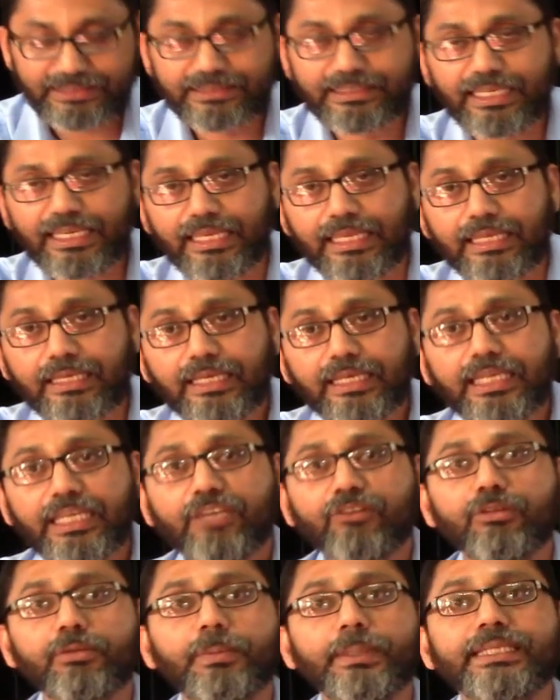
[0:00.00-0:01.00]
deen,
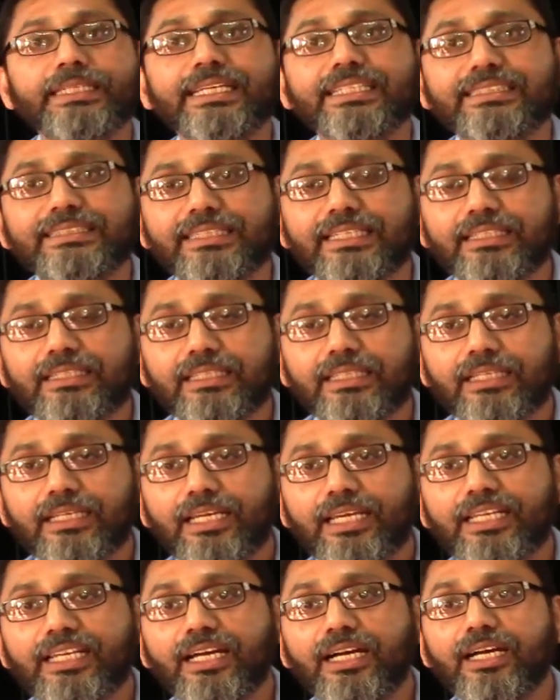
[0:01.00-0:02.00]
he will be tested
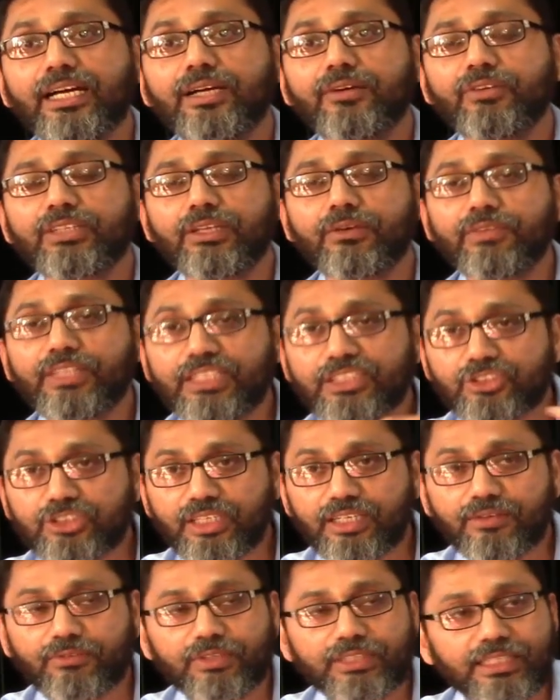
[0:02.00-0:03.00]
with
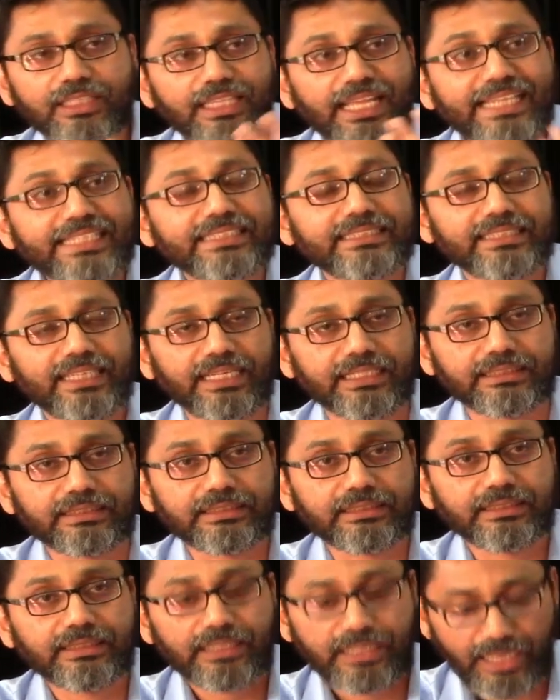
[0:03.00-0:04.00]
a light
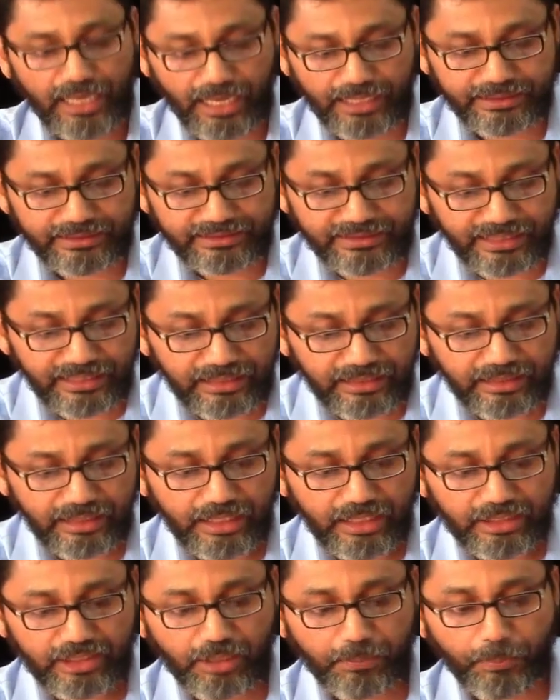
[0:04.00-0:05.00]
test. Until
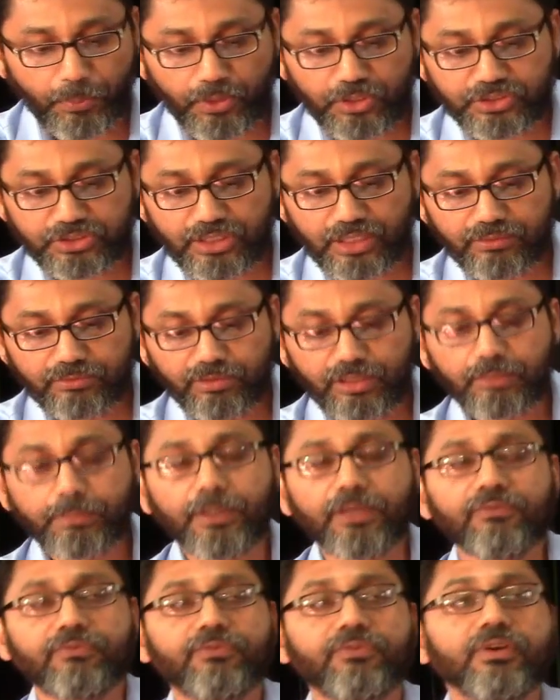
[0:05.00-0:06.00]
the person
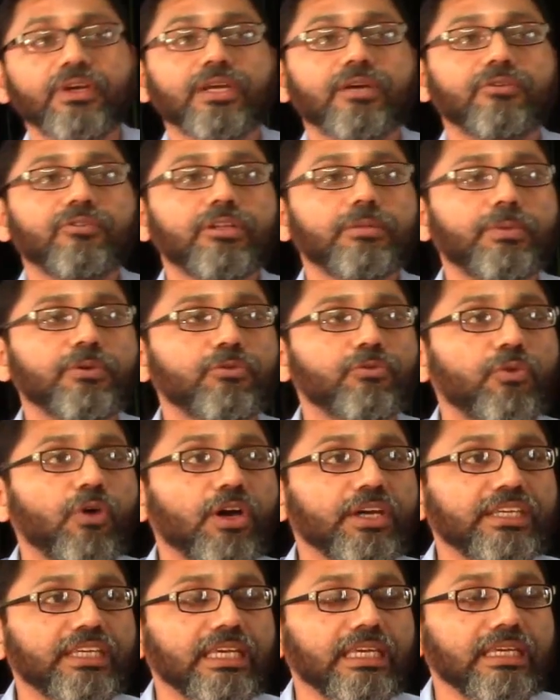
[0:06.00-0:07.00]
will be
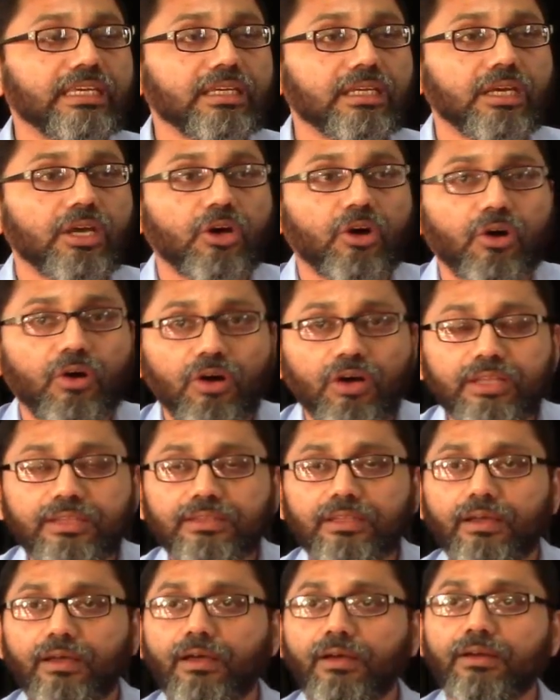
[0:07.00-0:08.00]
walking on
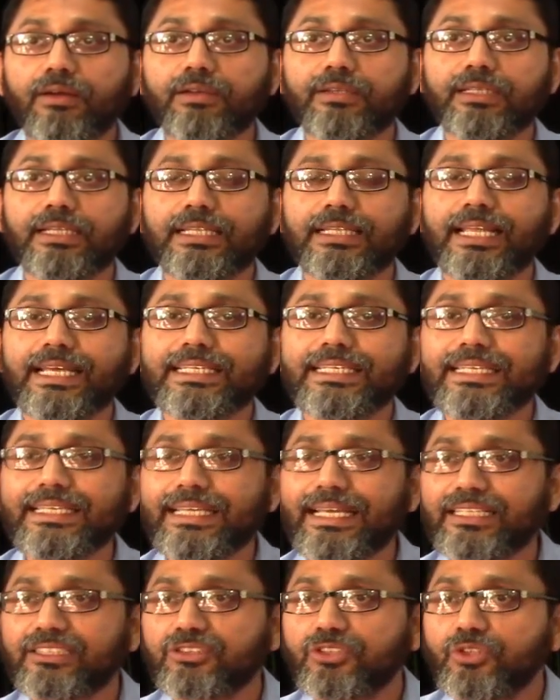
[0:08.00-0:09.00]
the earth like he
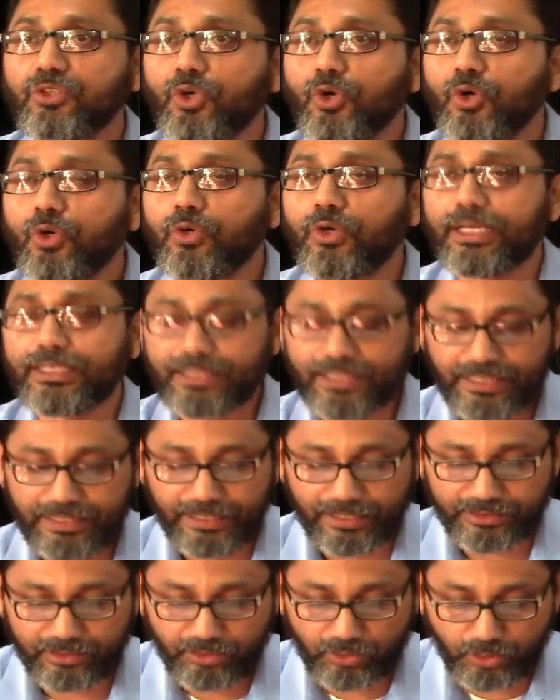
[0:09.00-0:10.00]
has no
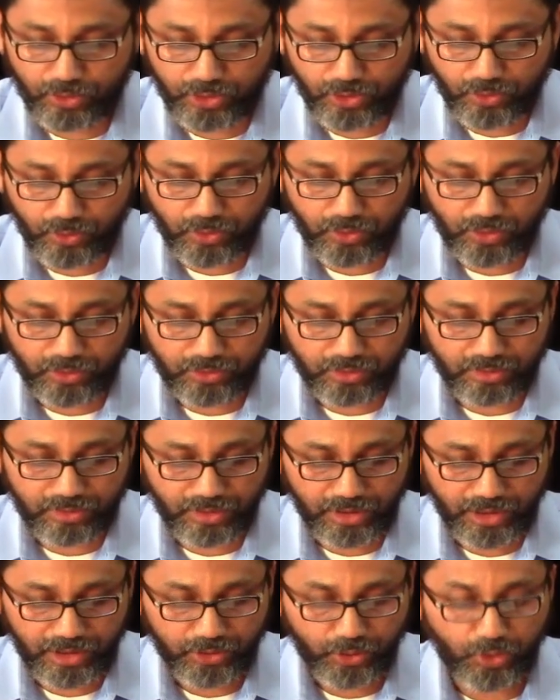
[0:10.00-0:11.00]
khatiyah,
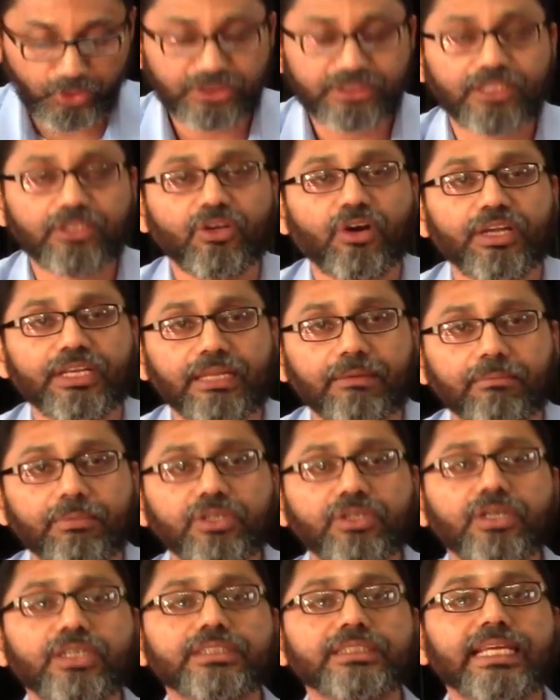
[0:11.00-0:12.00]
no sin on him.
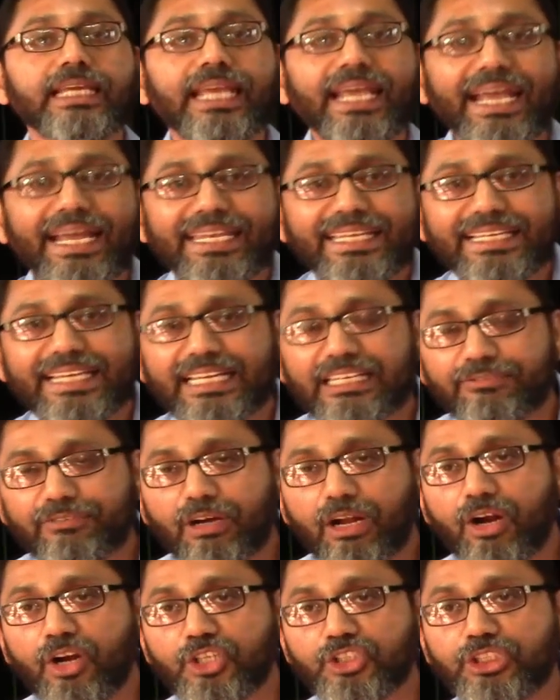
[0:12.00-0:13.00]
Because any kind of a
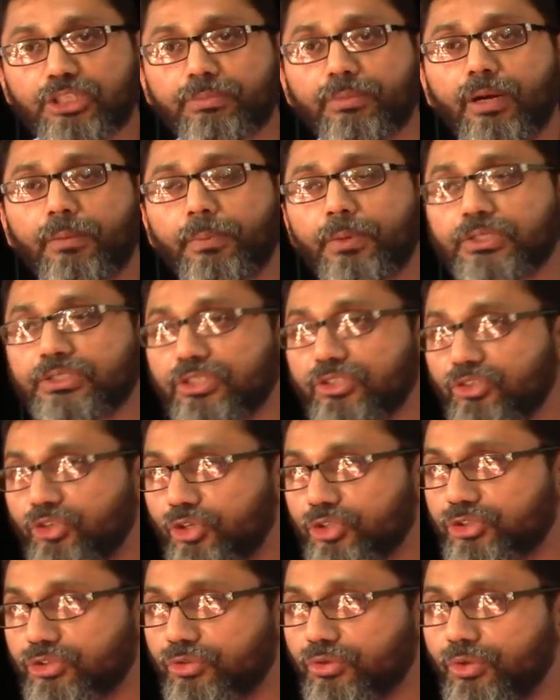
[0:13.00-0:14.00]
hardship a person
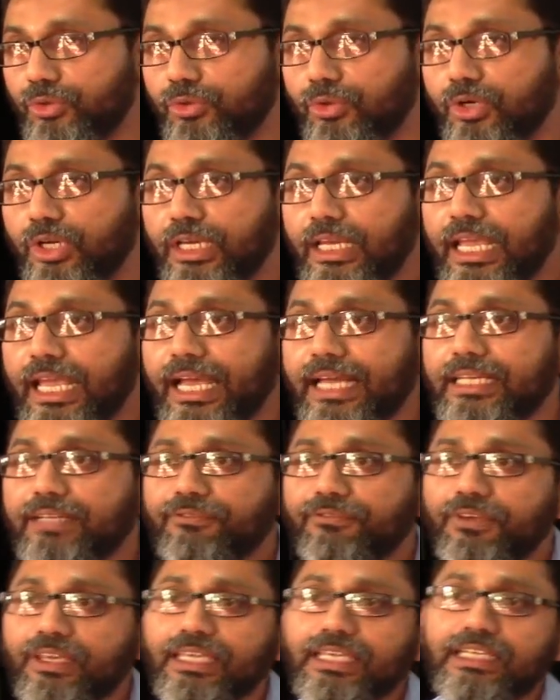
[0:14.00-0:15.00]
goes through, and
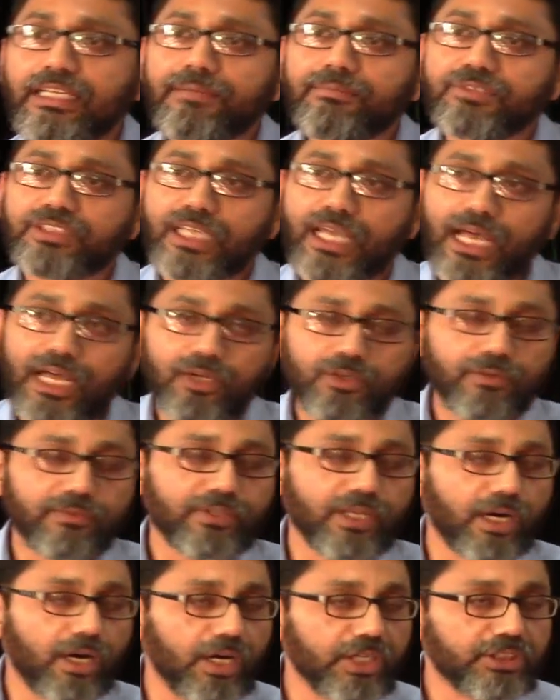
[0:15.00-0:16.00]
if he comes out of
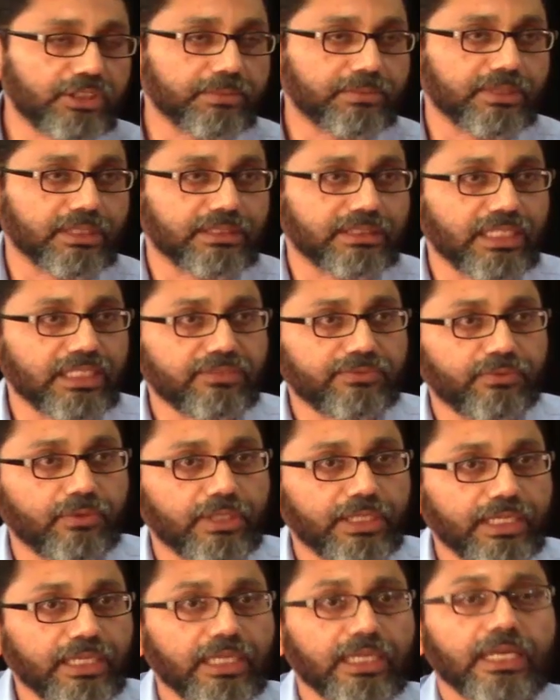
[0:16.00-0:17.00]
the hardship
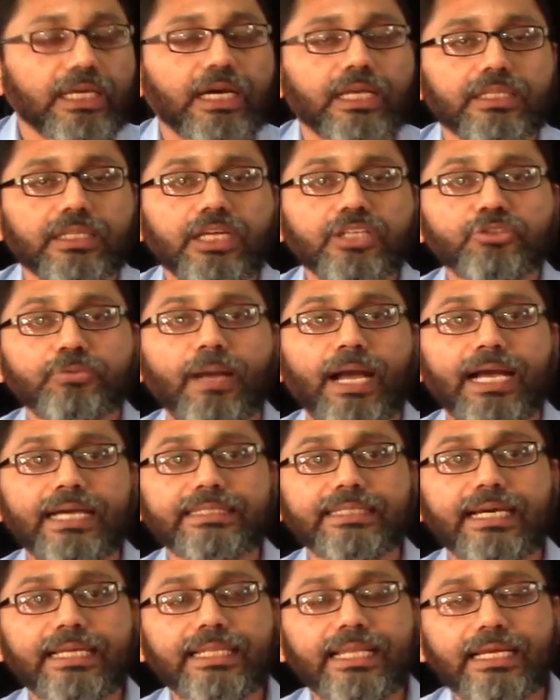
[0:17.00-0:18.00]
successfully, Allah subhanahu
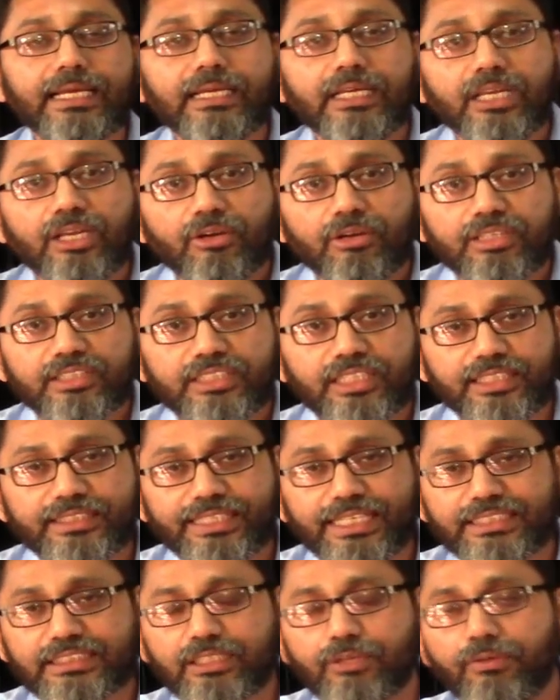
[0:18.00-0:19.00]
wa ta'ala
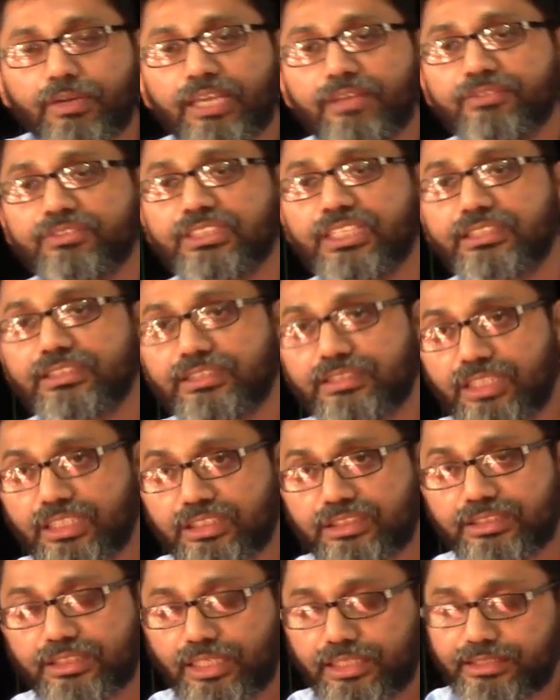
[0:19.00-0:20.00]
takes away
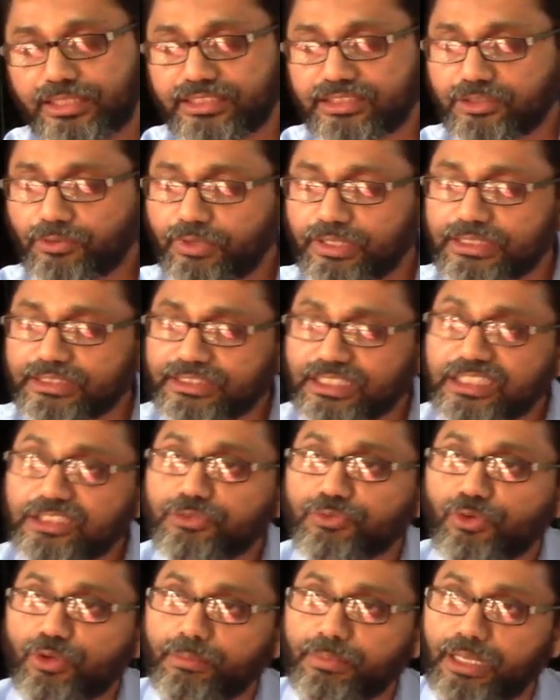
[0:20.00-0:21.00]
the sins
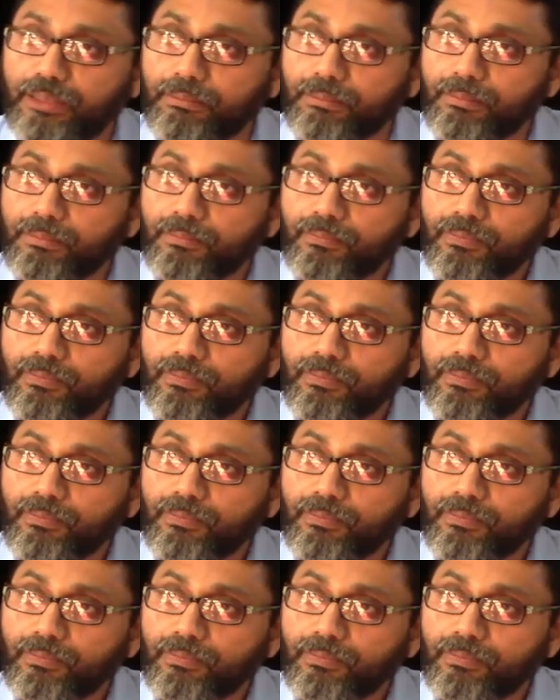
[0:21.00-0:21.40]
from him.